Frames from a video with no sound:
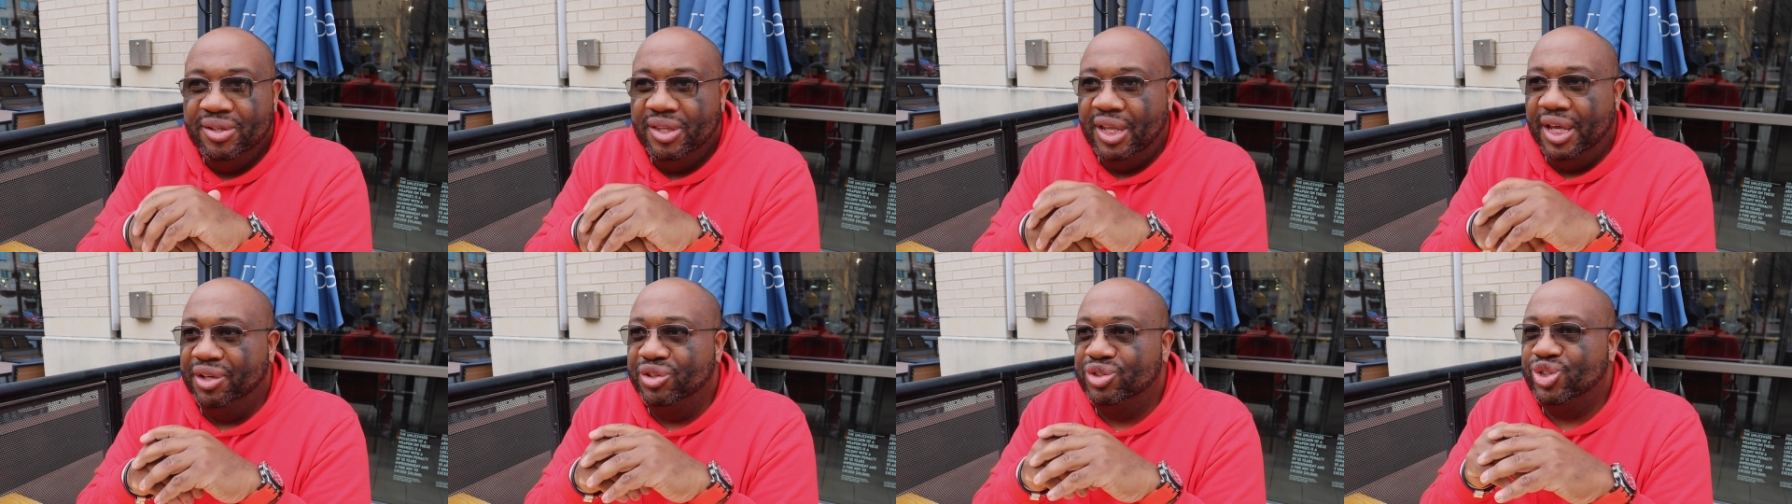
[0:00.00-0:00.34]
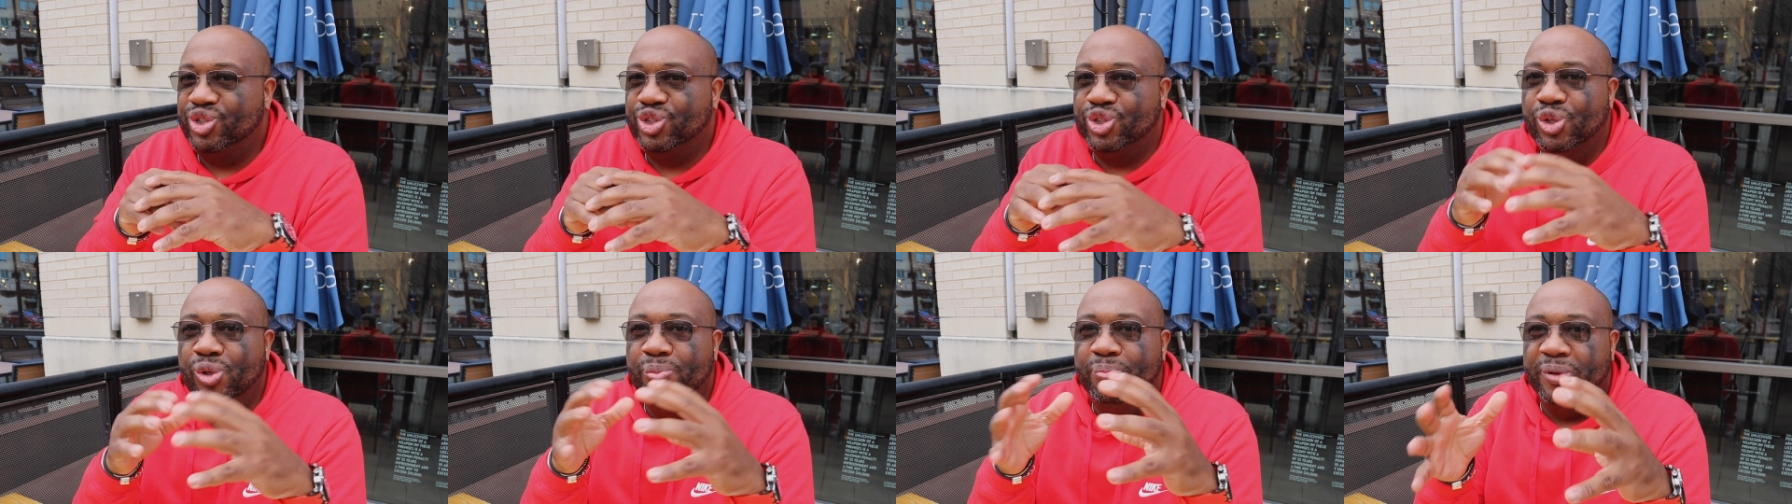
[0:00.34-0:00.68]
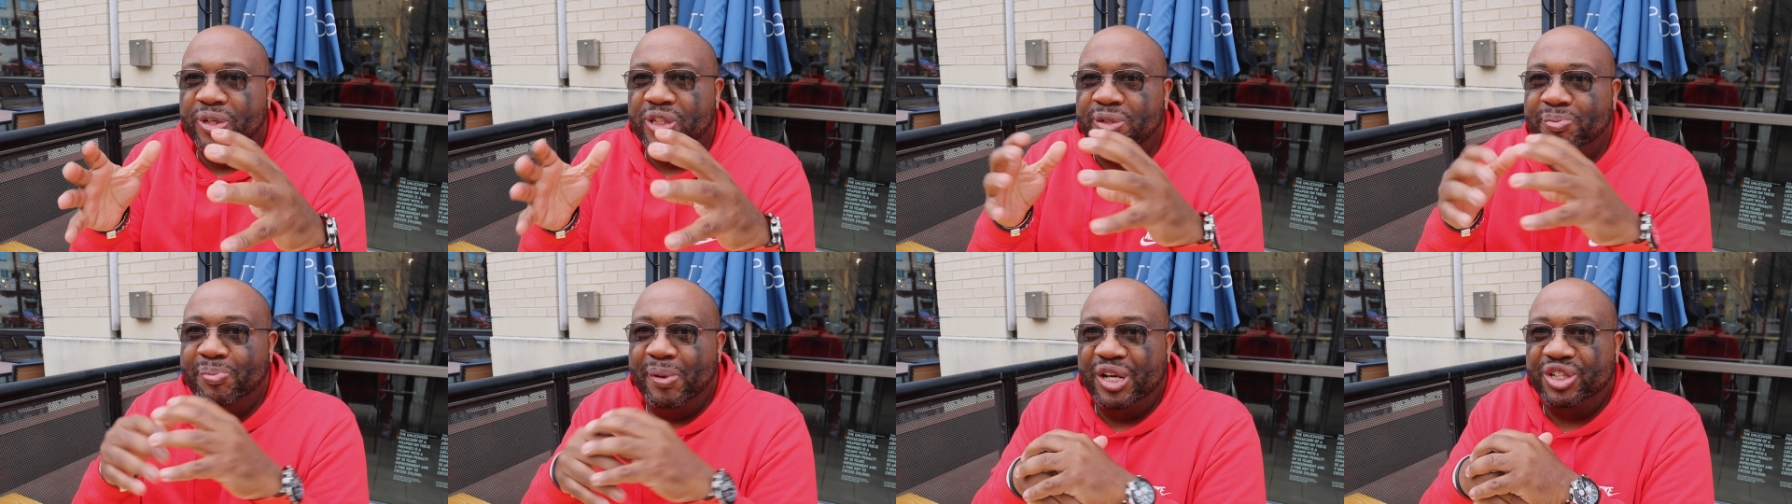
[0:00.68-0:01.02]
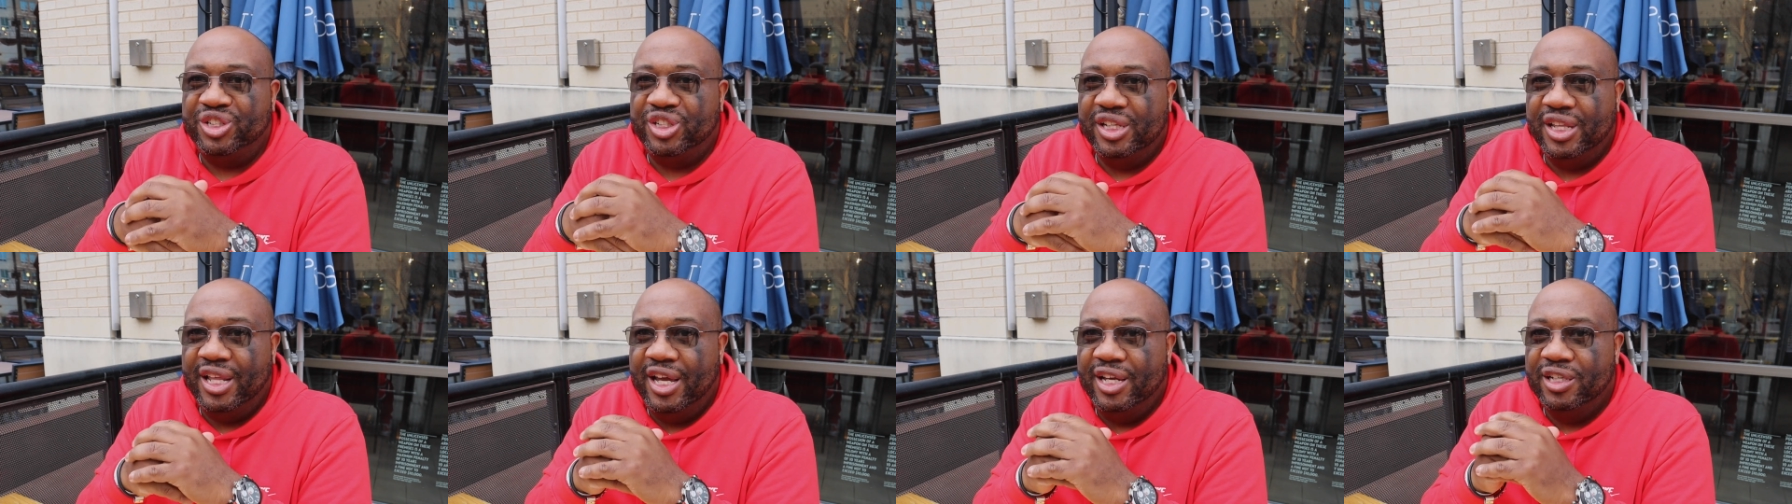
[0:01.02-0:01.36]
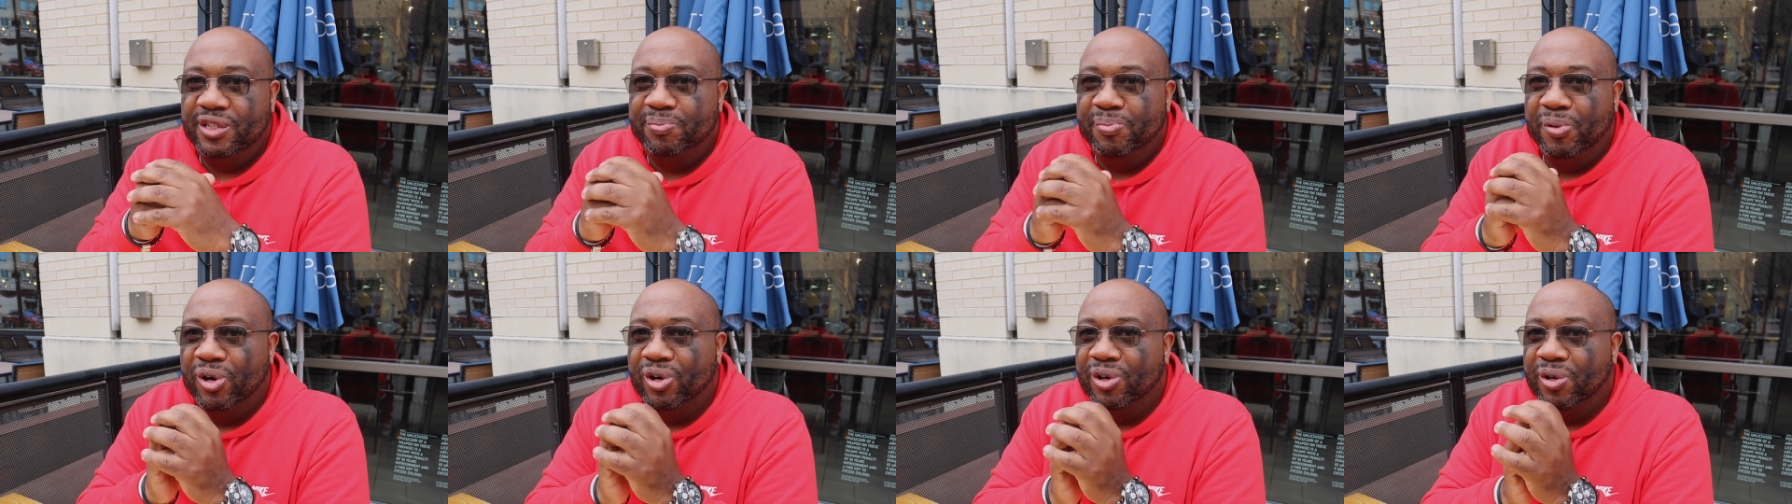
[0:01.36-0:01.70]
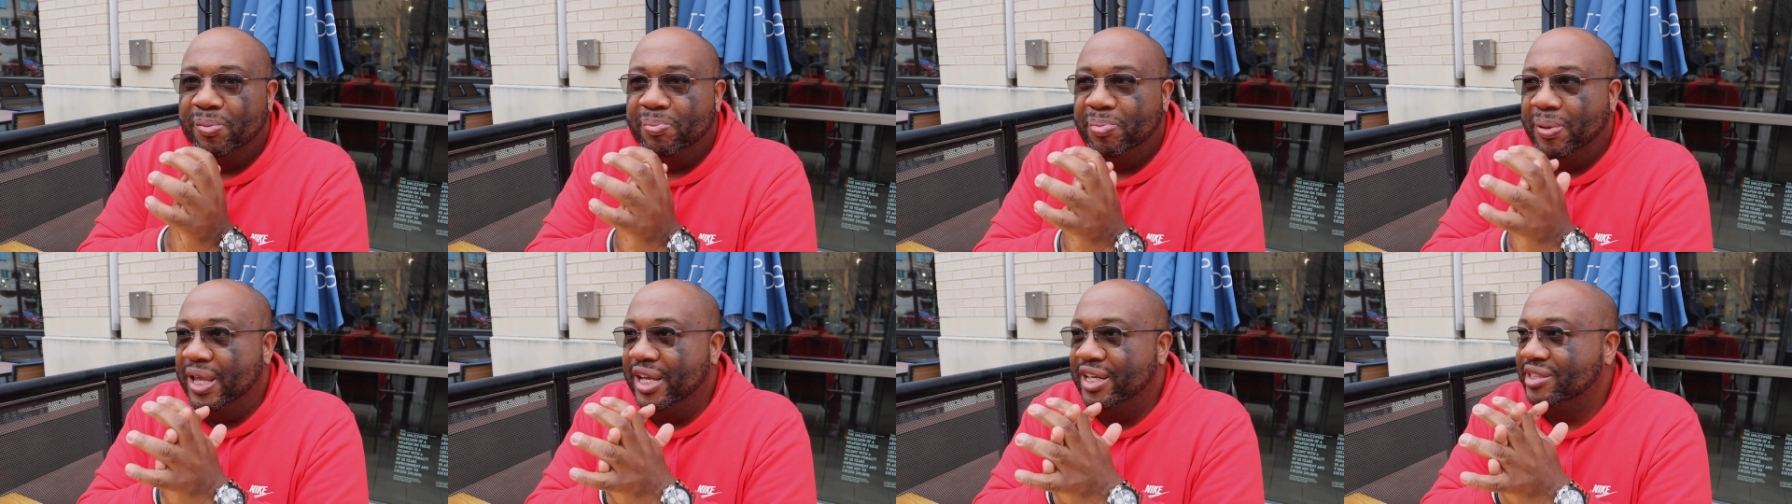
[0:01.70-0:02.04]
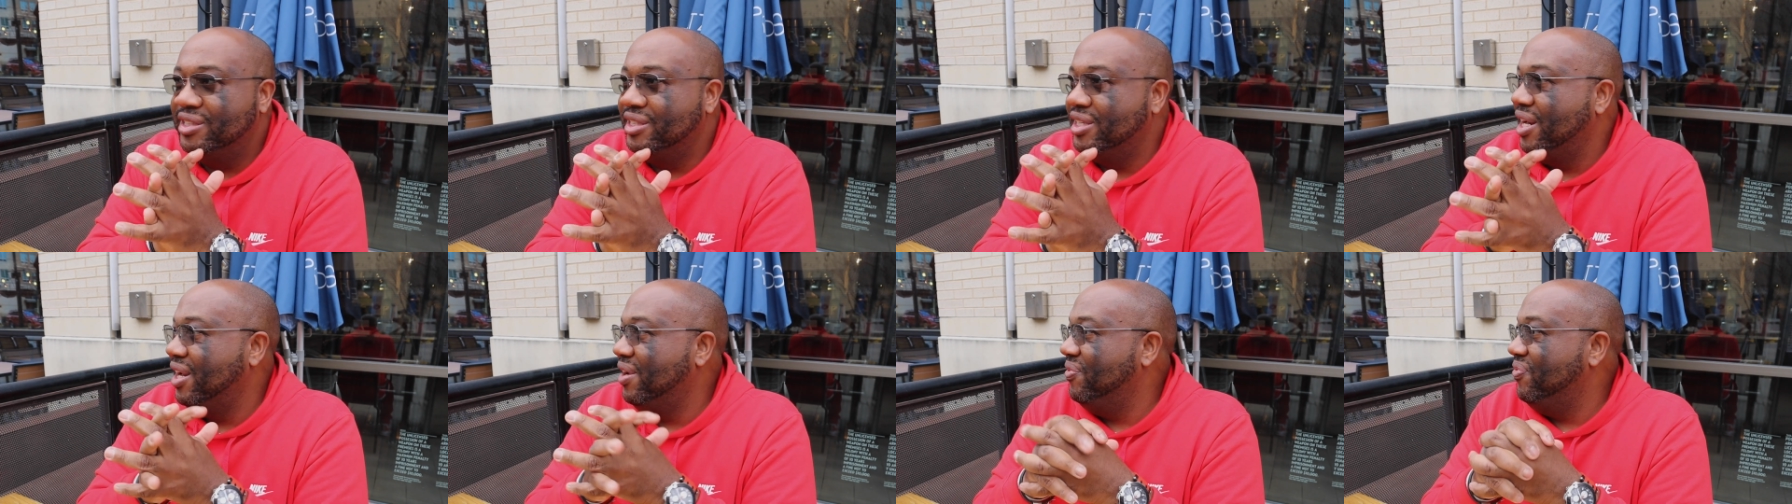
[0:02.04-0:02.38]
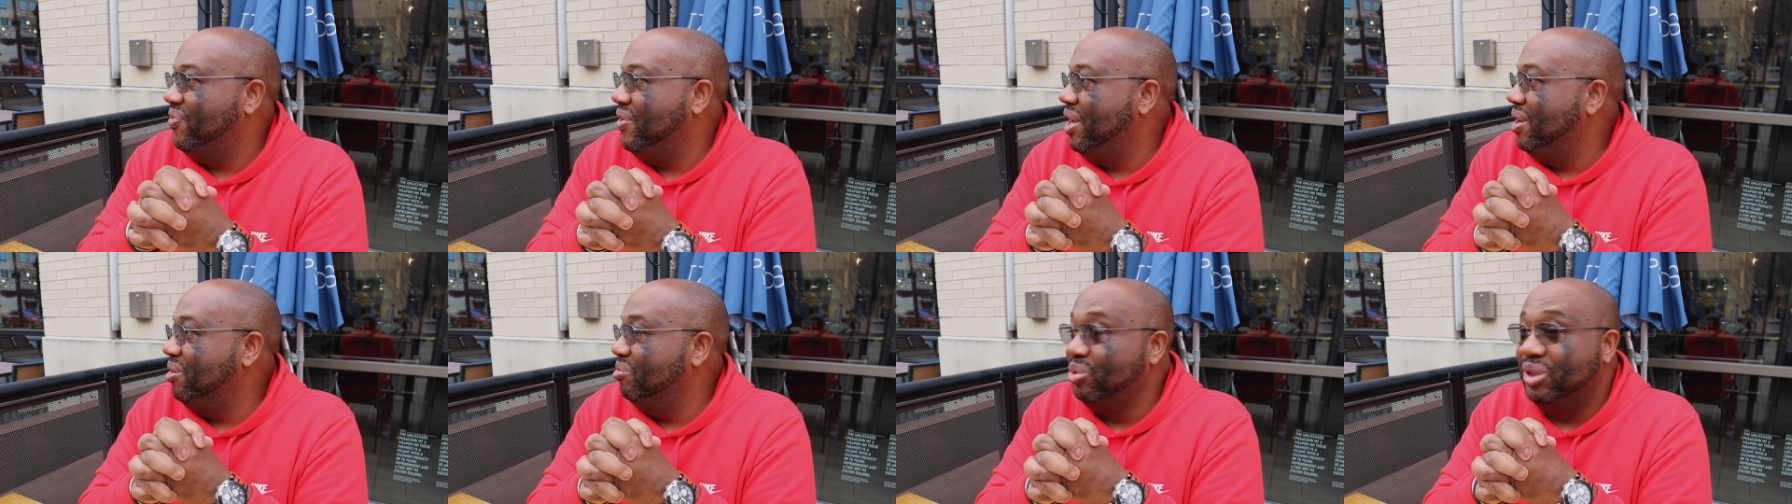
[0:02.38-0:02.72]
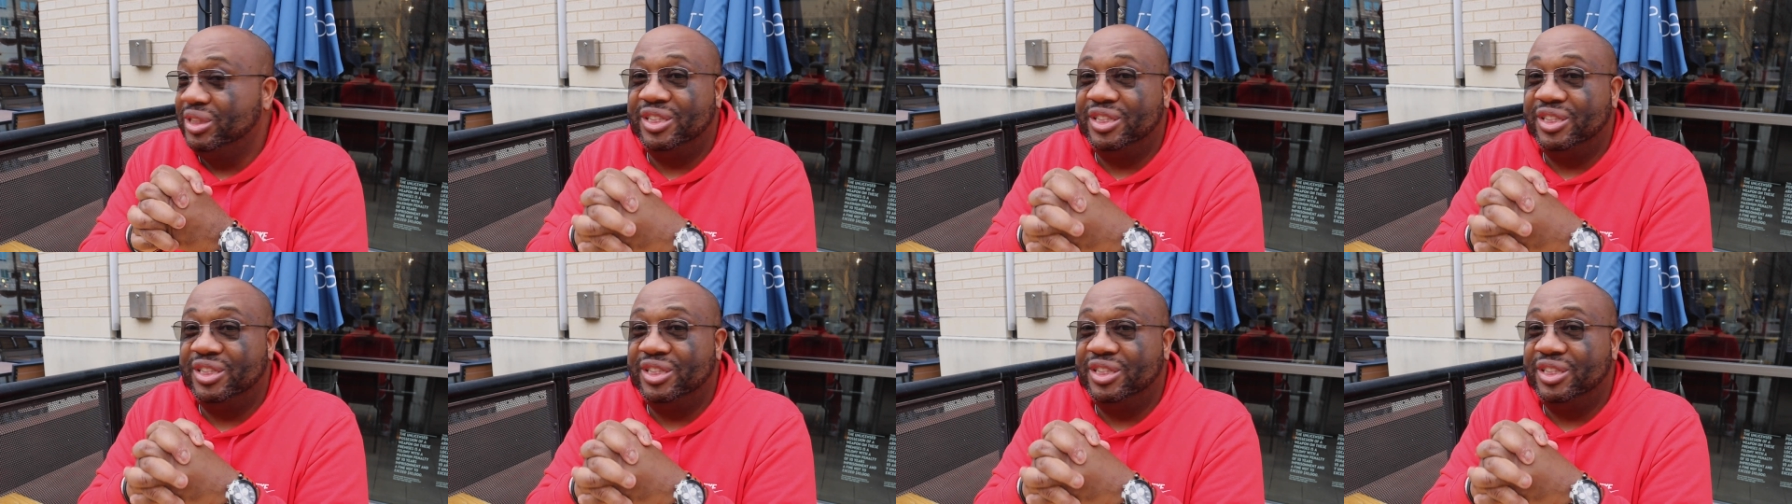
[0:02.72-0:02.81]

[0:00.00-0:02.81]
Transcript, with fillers: like super specialized burger place that I found,